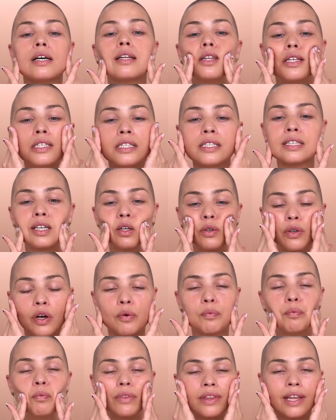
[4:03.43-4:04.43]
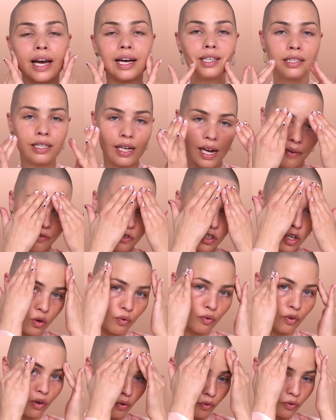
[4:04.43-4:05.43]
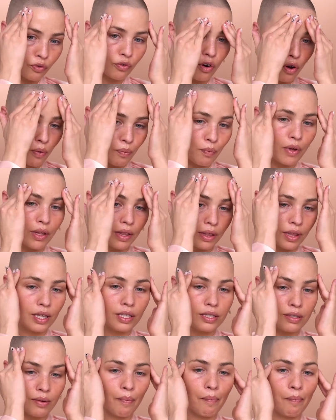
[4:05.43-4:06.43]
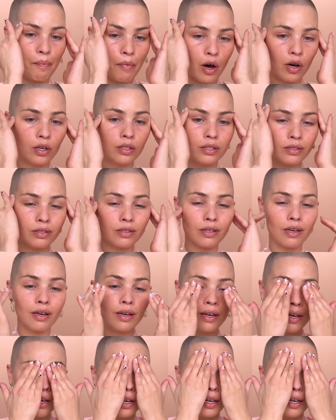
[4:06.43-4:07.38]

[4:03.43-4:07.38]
the serum that is left over from this mask